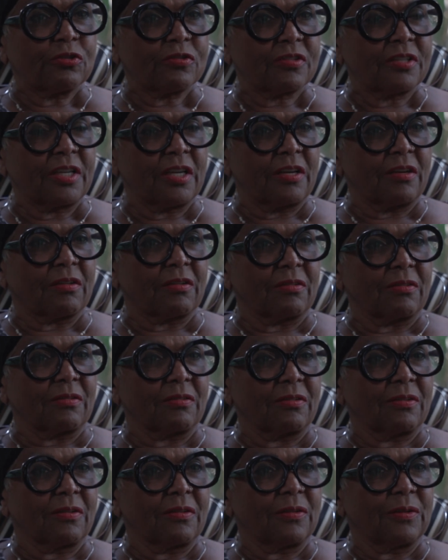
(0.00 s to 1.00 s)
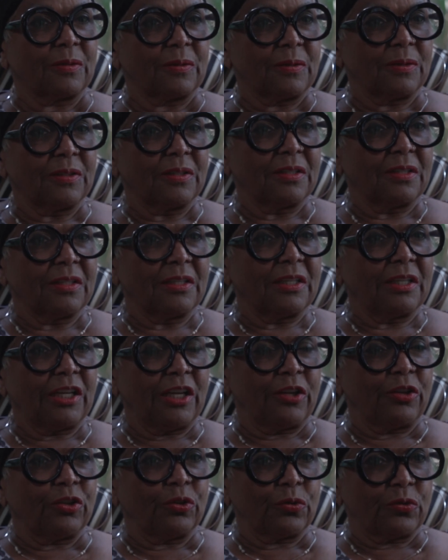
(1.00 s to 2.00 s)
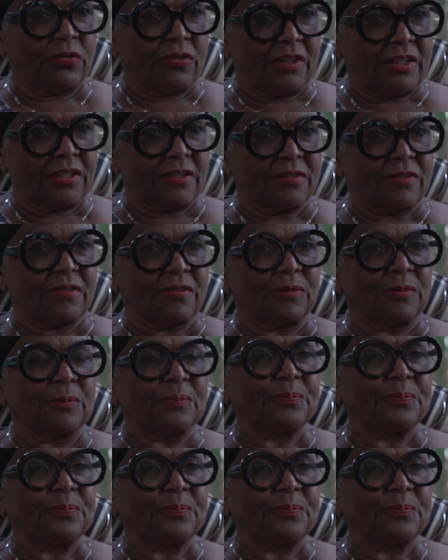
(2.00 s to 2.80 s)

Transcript: steak in those days.